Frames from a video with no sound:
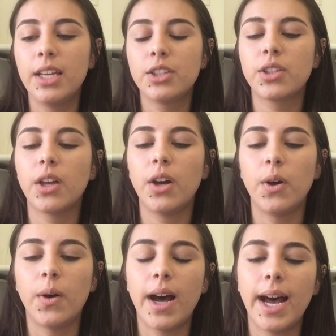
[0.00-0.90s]

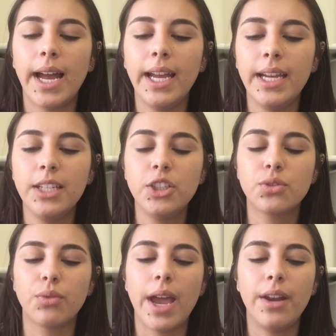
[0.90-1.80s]
So I
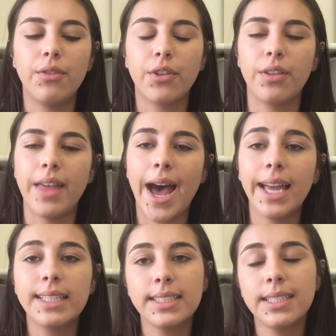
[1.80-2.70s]
just read for
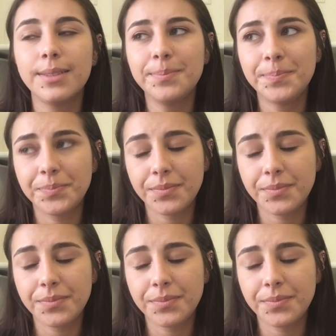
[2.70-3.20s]
that exam.